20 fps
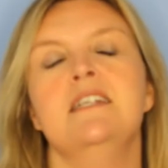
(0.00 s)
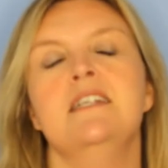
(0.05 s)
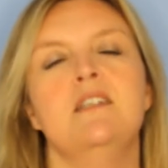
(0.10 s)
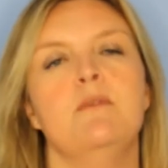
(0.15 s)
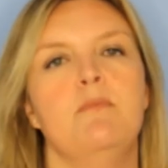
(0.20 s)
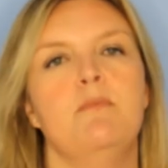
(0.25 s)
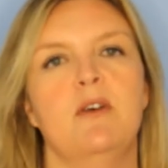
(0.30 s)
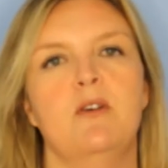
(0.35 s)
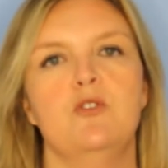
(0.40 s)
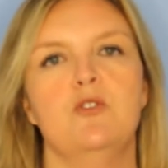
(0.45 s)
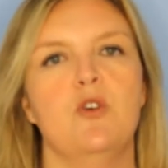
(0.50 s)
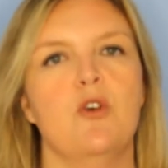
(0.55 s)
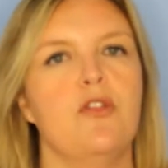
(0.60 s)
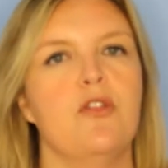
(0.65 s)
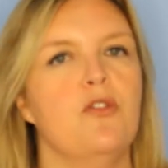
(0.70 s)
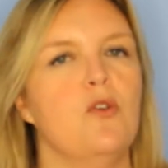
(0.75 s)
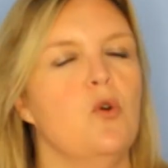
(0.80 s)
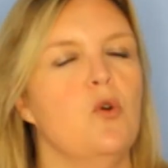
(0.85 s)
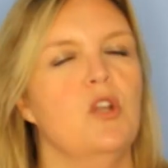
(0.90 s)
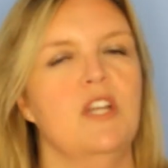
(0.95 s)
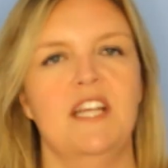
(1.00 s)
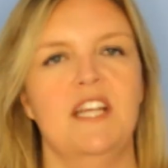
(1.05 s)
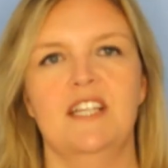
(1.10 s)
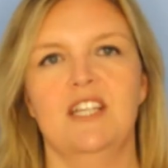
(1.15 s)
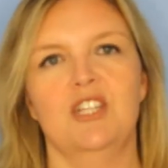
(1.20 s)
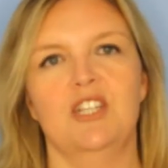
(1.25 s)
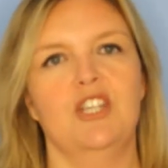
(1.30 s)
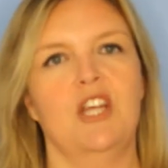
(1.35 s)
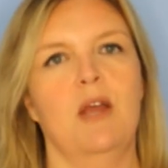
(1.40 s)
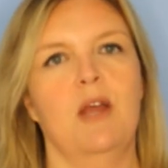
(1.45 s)
to build your thought
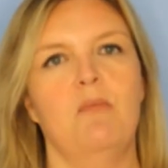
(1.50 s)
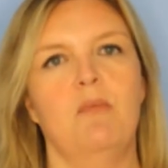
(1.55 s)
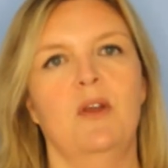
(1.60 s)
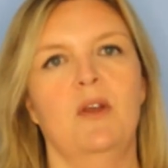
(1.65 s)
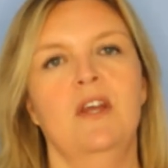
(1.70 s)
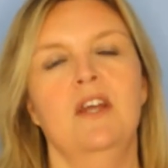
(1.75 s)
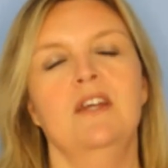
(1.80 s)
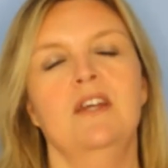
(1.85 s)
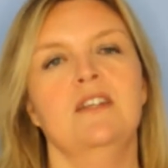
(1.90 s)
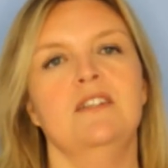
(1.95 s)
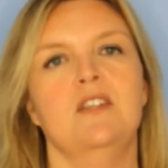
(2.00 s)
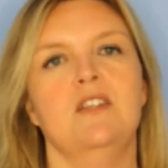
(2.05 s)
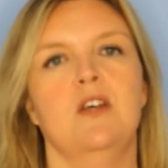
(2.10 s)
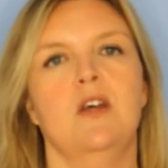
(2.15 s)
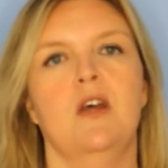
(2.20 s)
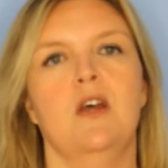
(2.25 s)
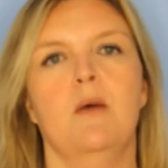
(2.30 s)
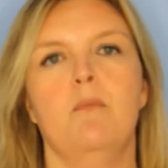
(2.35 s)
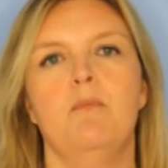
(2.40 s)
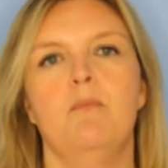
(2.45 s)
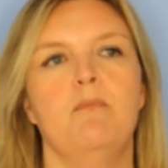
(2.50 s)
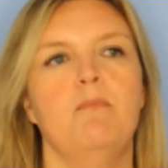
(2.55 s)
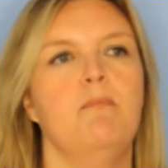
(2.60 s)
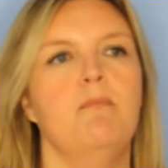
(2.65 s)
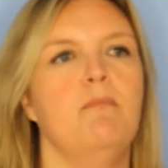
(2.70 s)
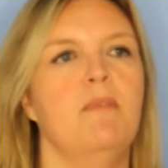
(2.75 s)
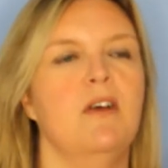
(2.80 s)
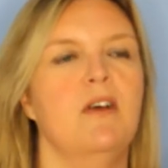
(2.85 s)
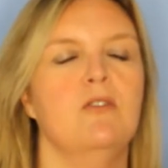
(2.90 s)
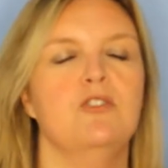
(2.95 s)
leadership, to
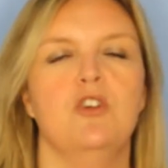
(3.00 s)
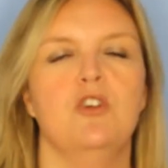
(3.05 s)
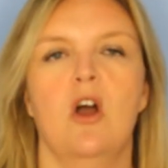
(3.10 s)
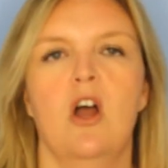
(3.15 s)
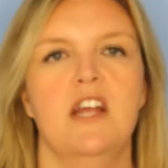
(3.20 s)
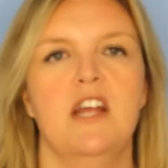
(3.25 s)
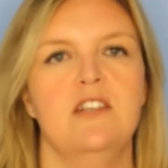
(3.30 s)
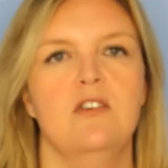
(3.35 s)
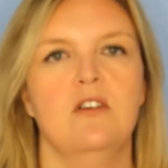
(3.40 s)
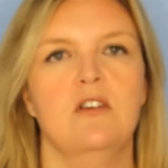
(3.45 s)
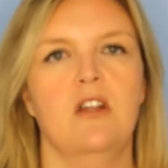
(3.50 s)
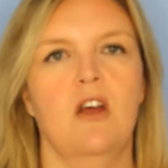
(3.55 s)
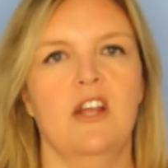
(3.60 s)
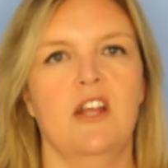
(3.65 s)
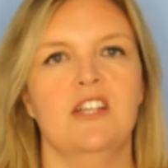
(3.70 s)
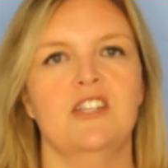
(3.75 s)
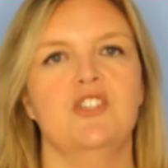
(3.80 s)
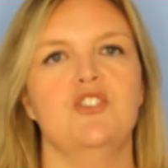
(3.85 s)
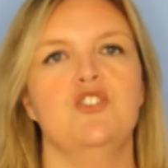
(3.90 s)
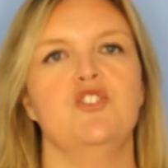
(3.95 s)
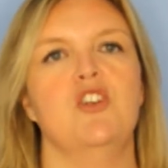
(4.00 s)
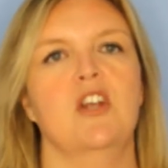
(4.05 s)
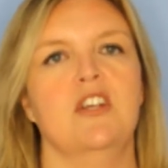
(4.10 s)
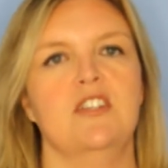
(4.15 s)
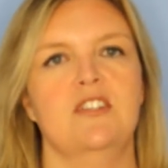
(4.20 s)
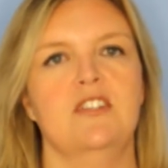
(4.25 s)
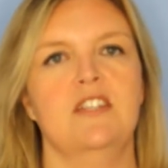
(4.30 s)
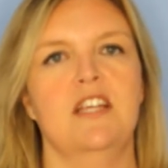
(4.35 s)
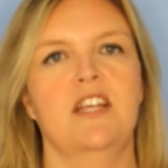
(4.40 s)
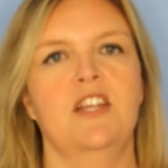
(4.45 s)
build your ideal client's trust